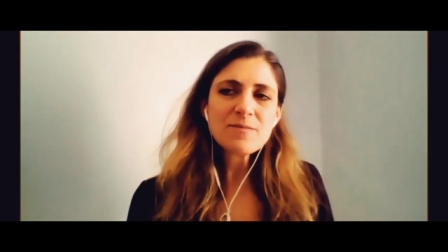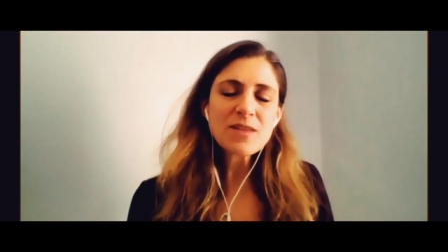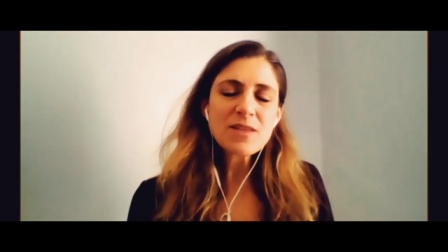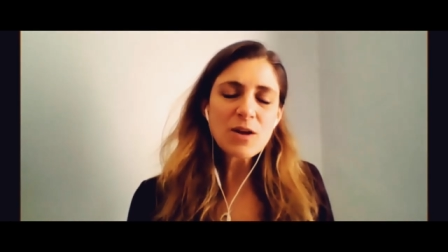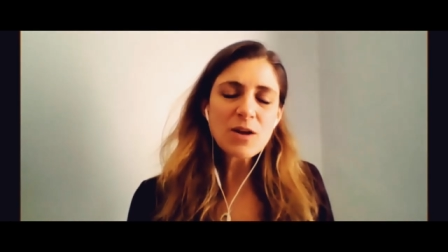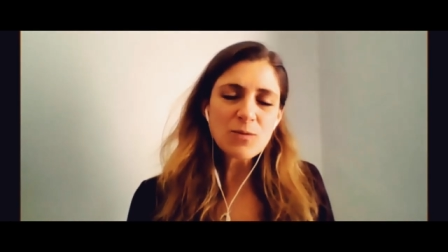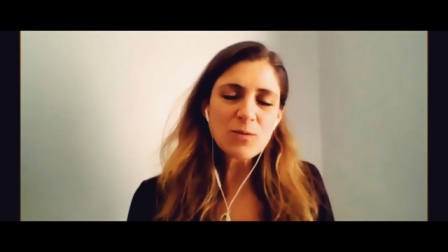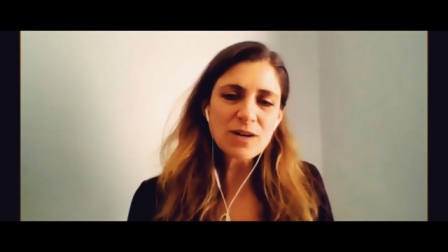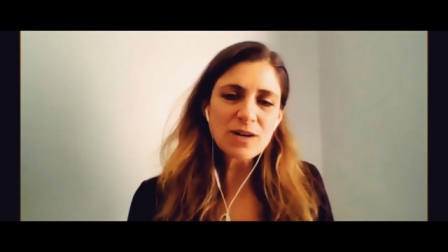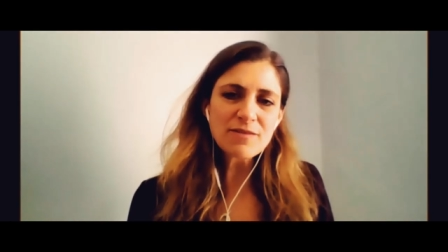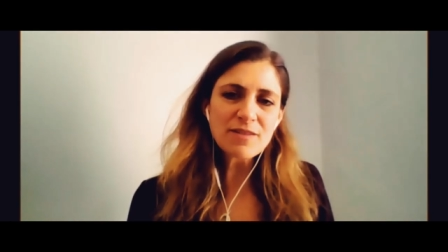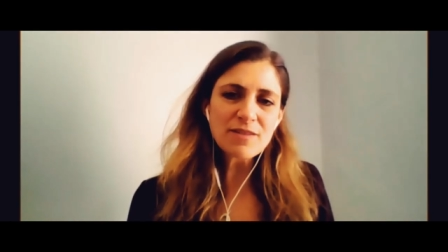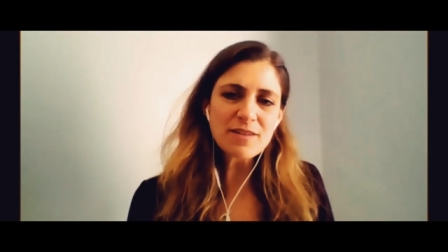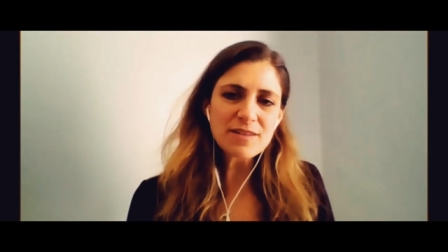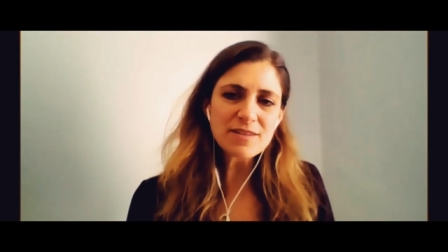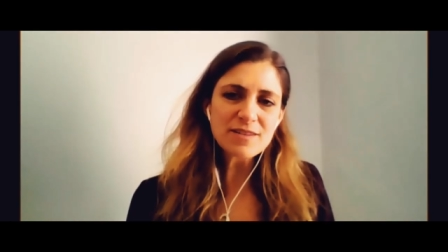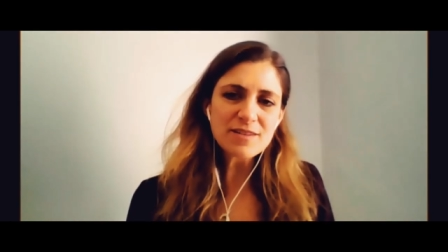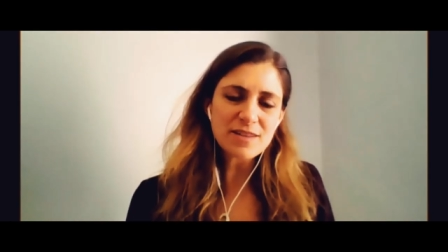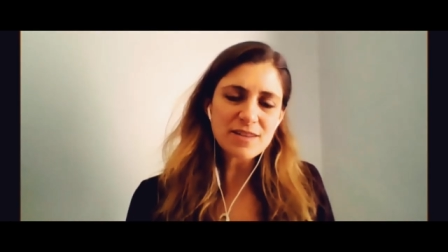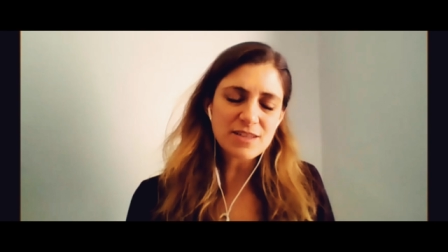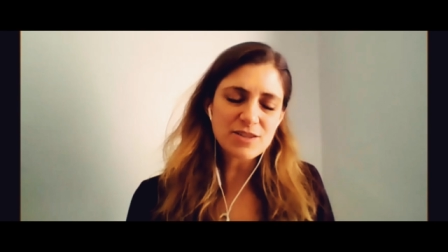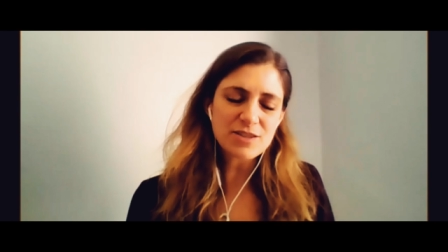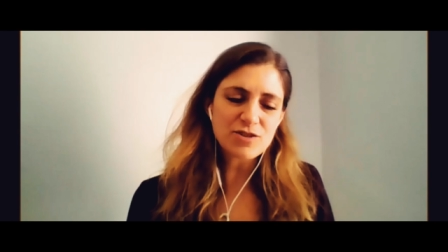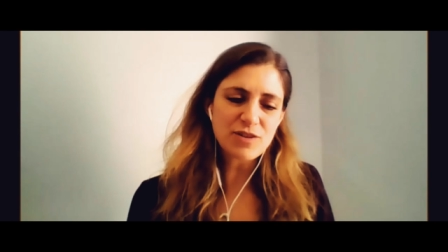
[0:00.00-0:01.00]
One of
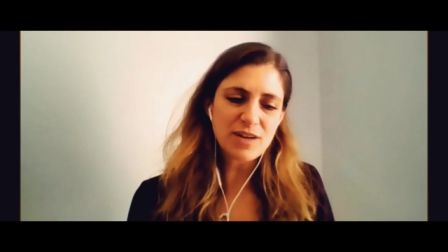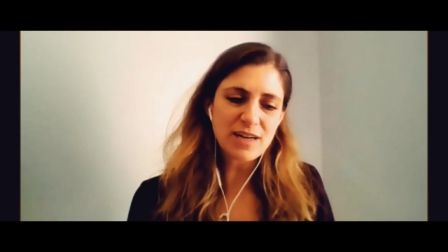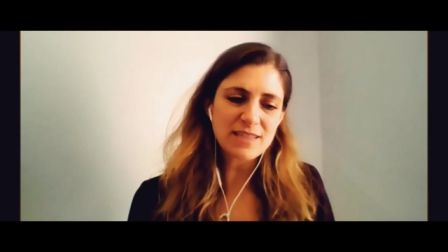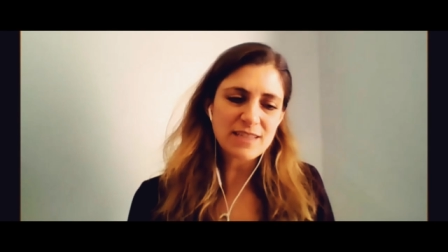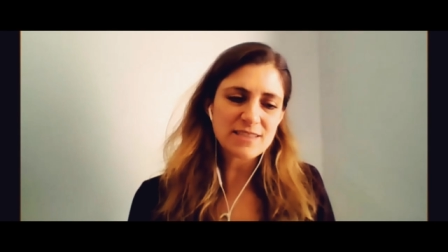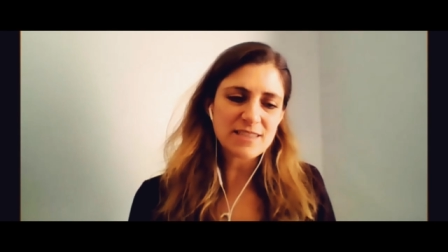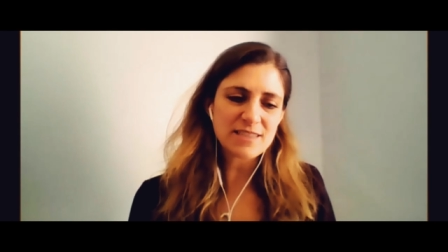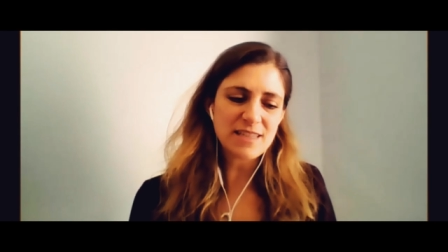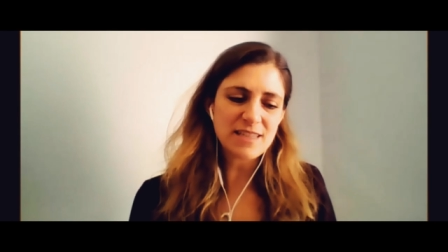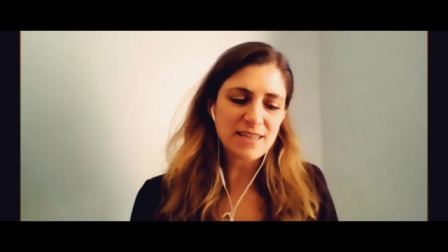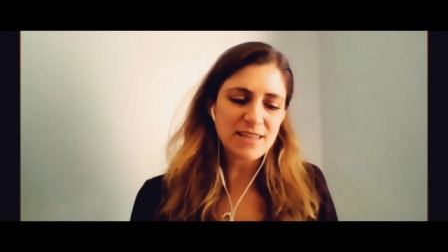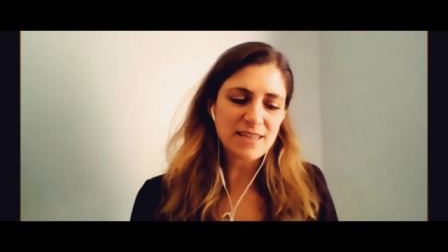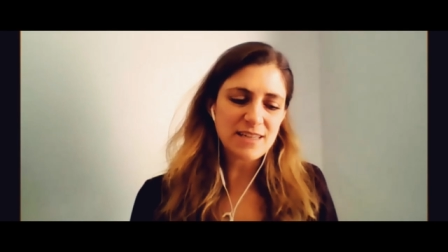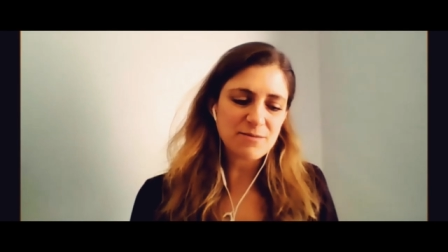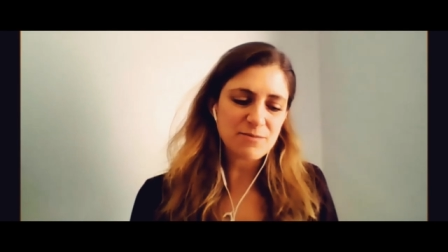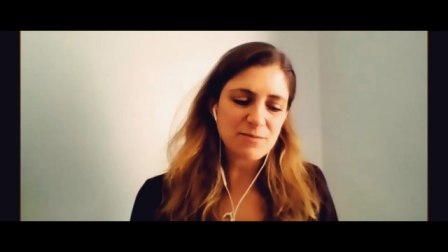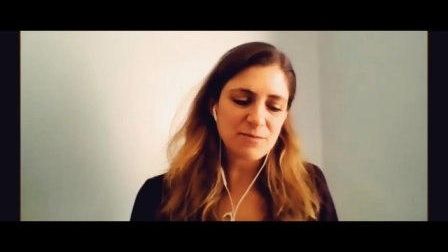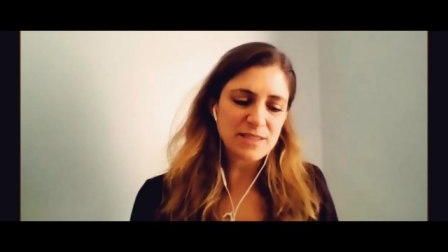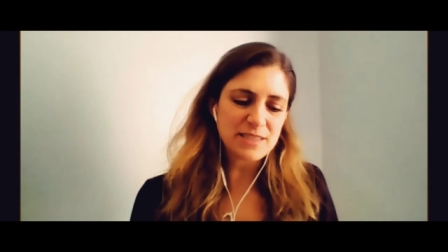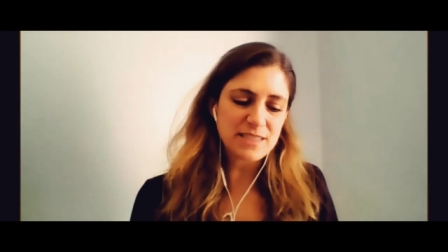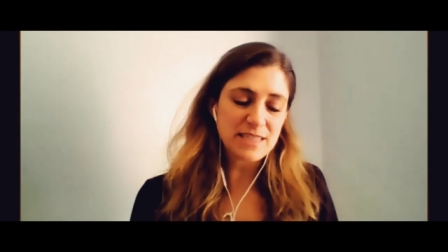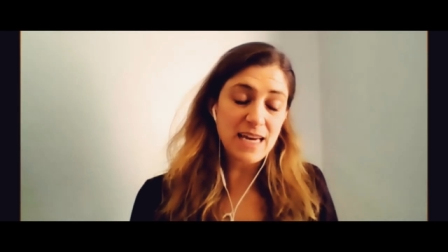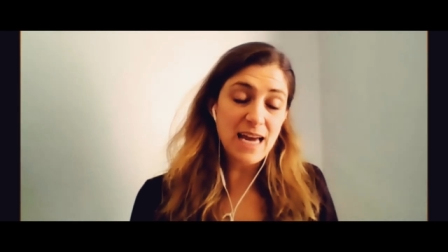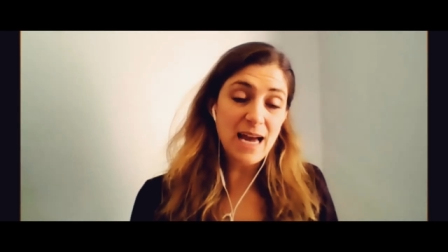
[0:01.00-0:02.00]
the trends that
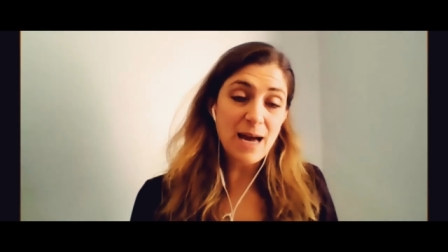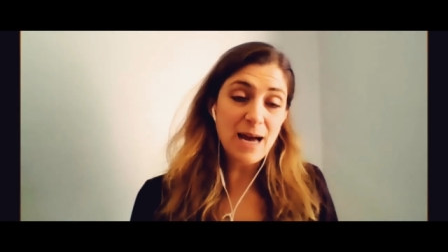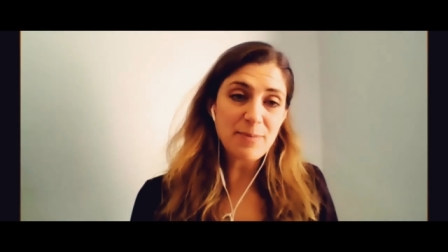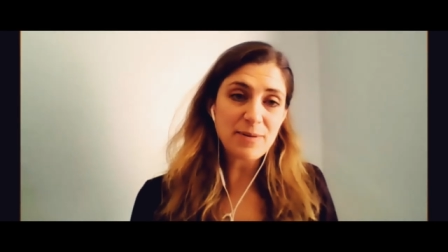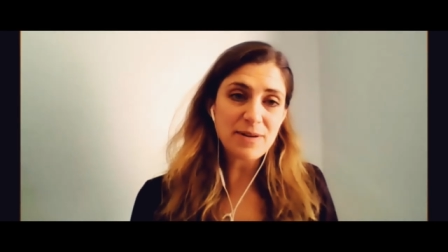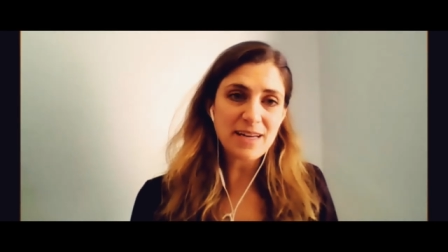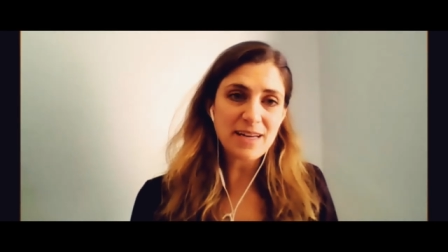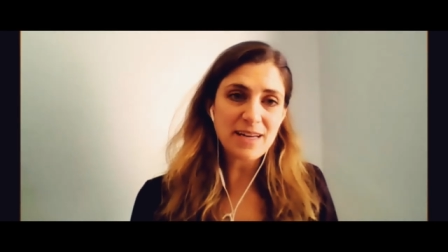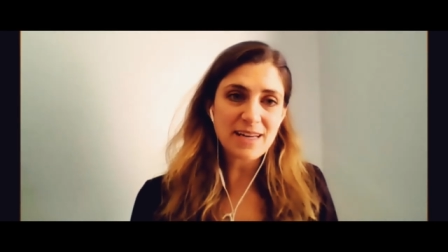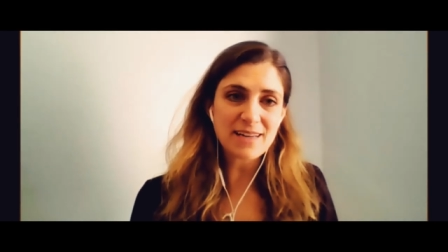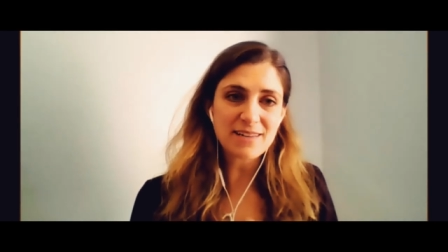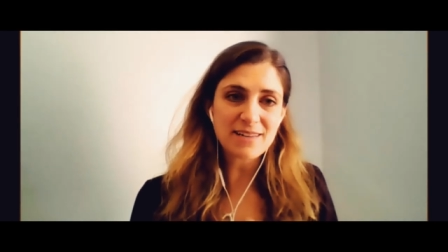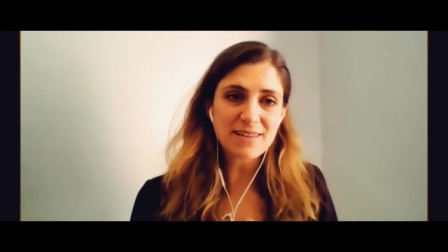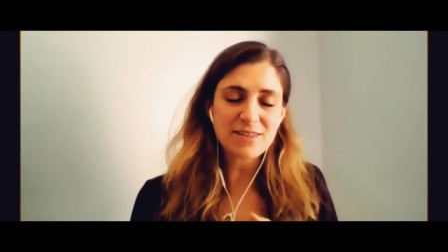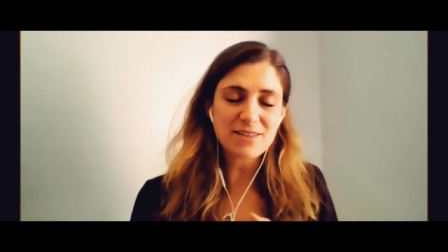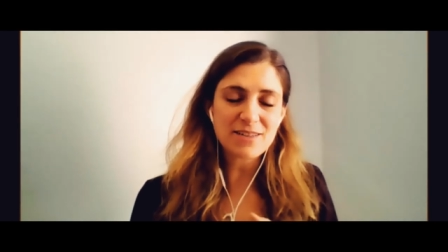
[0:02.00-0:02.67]
we see happening,